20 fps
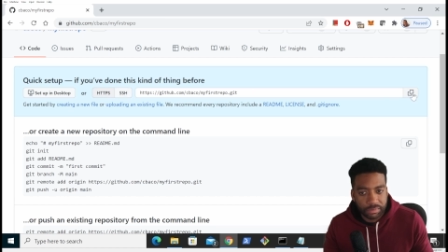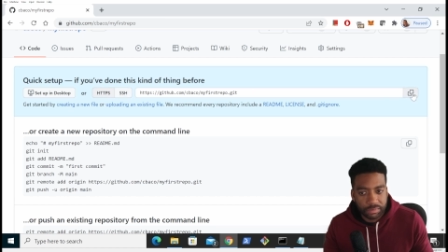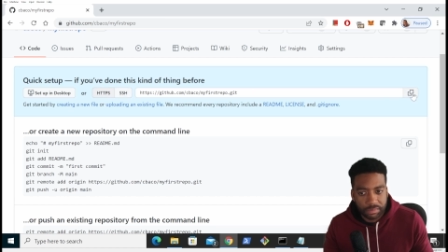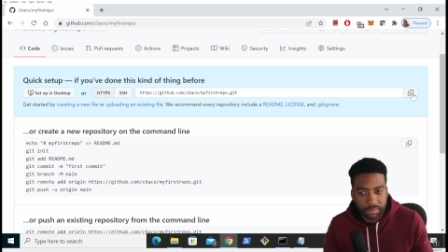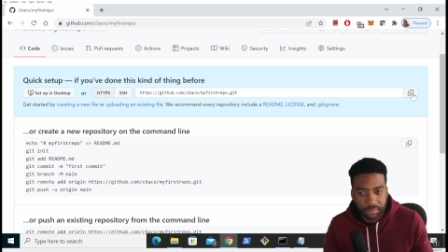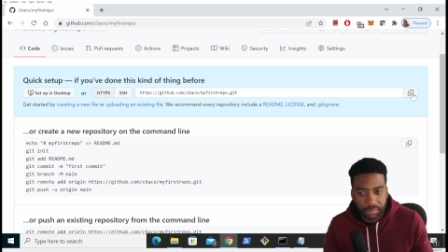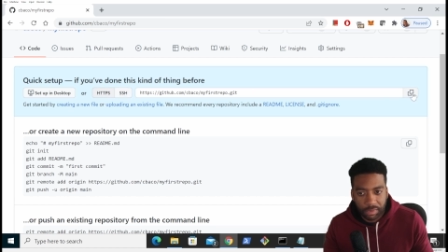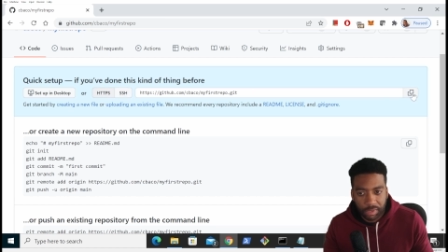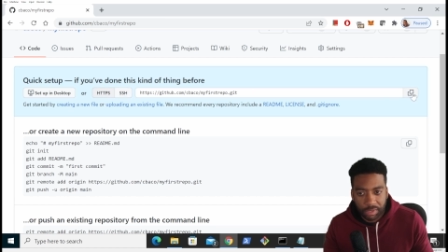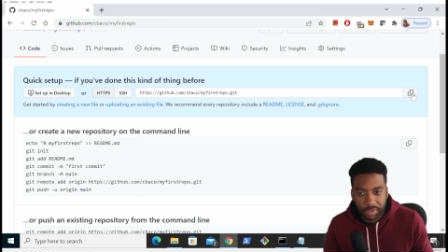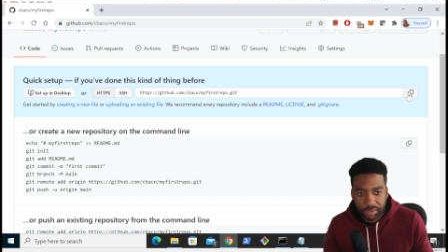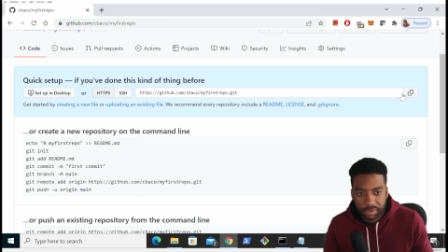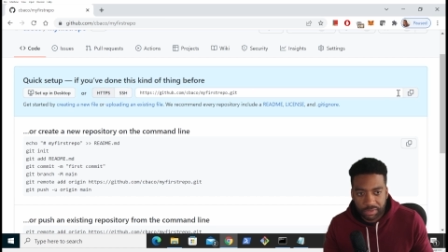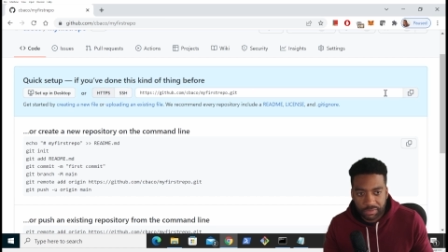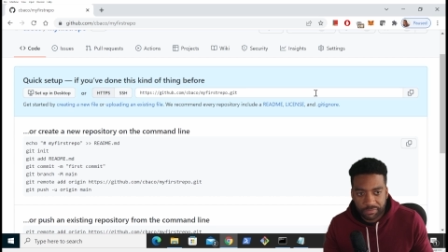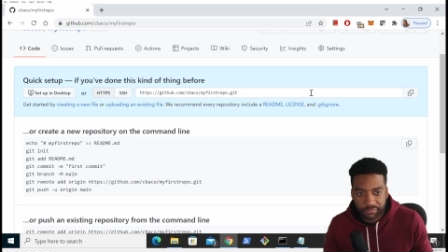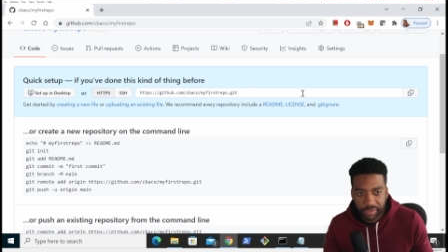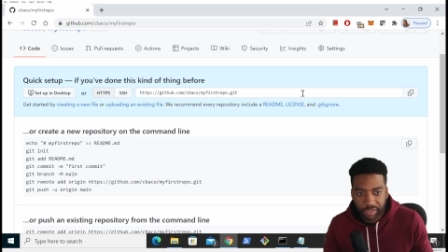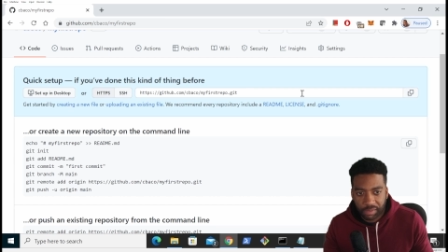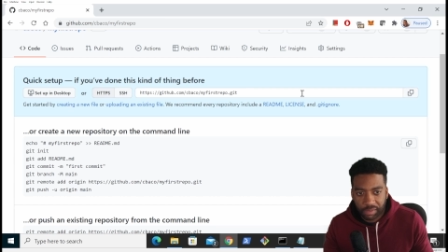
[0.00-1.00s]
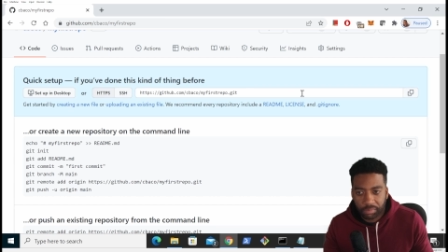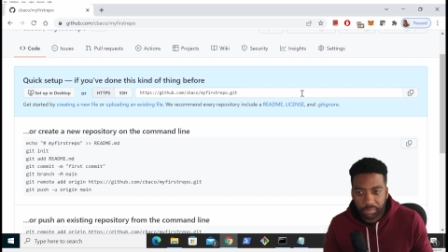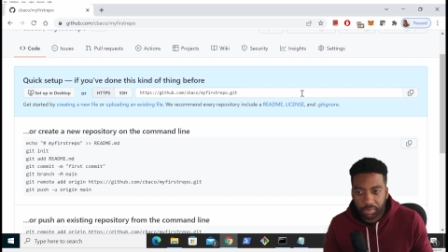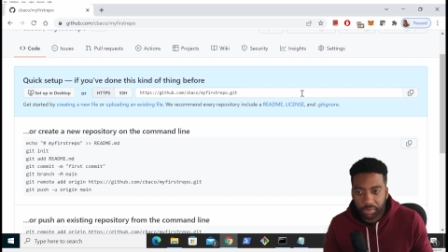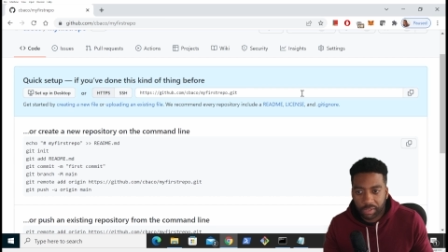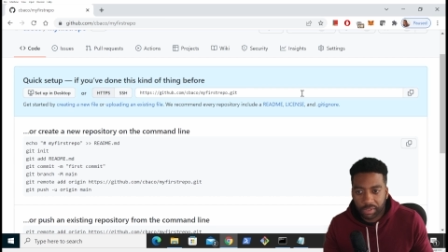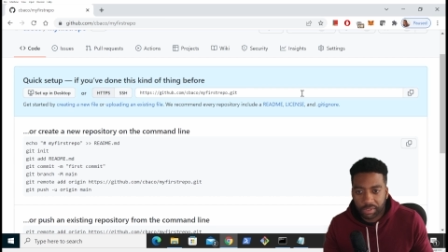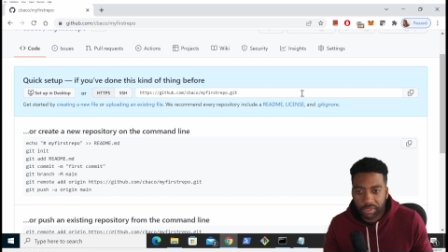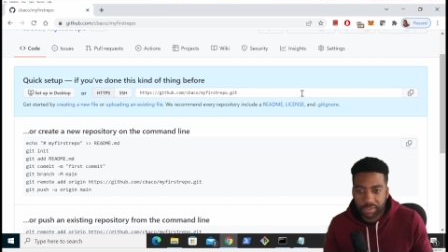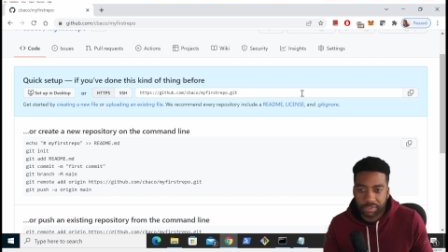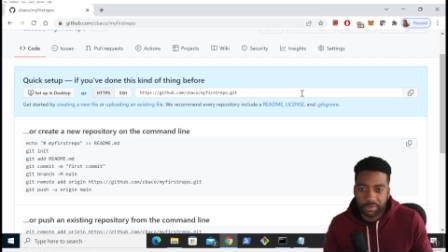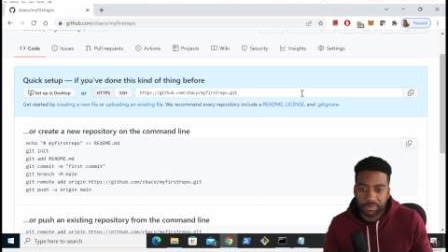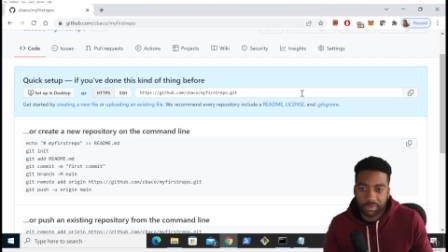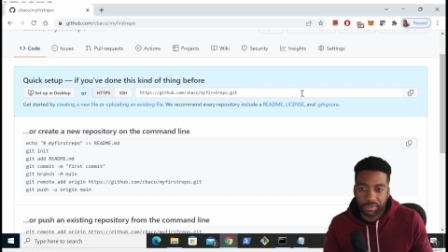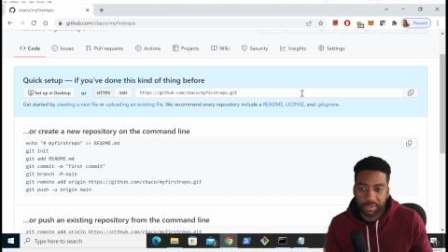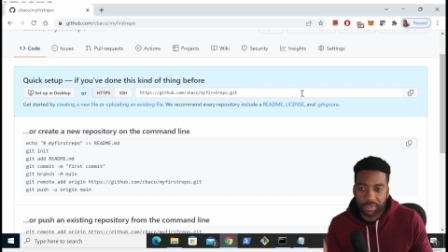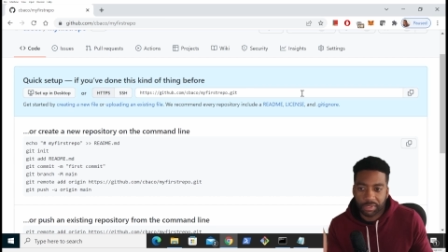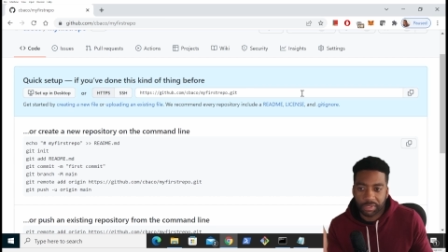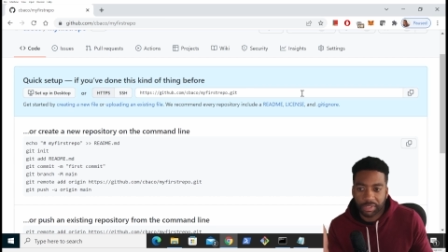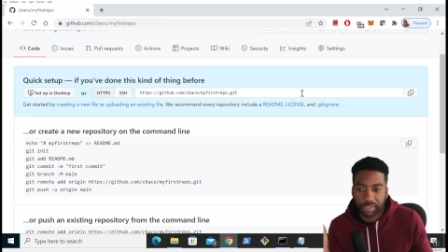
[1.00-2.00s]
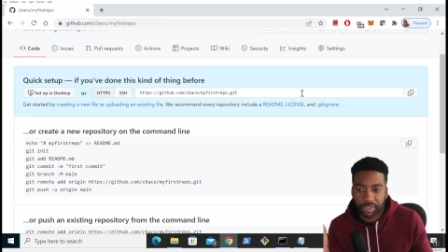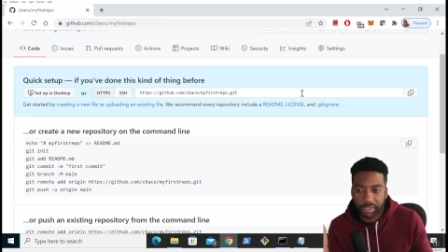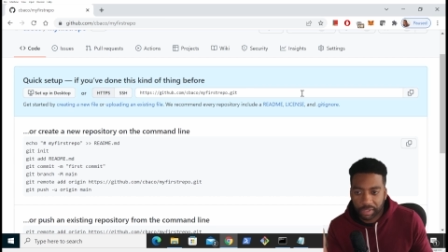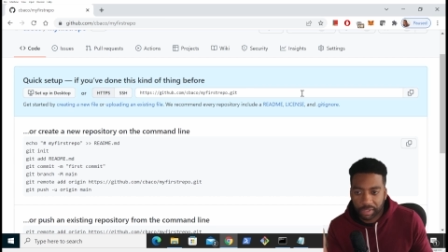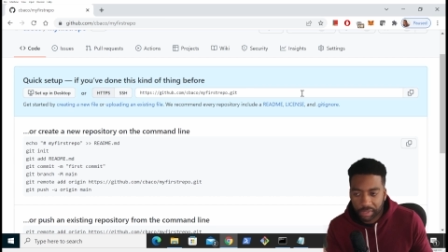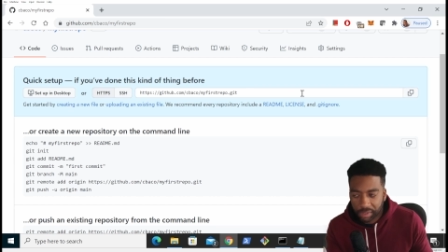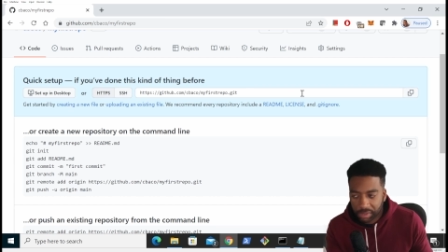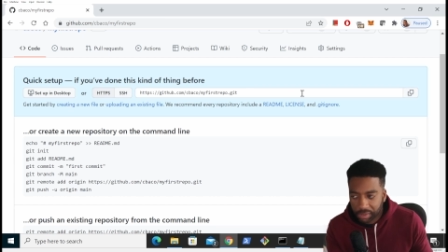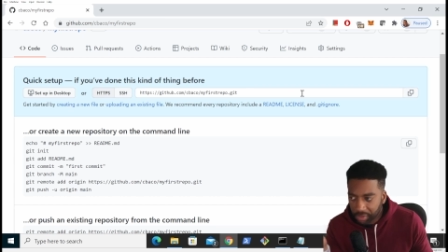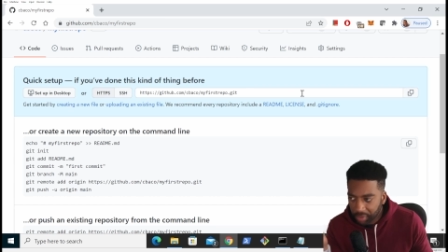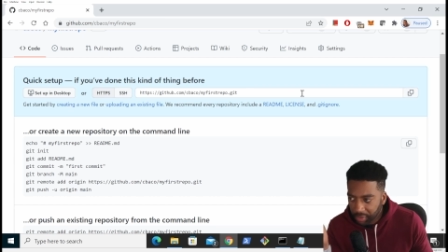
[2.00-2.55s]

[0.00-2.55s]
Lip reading: because this is very important. This is what's going to link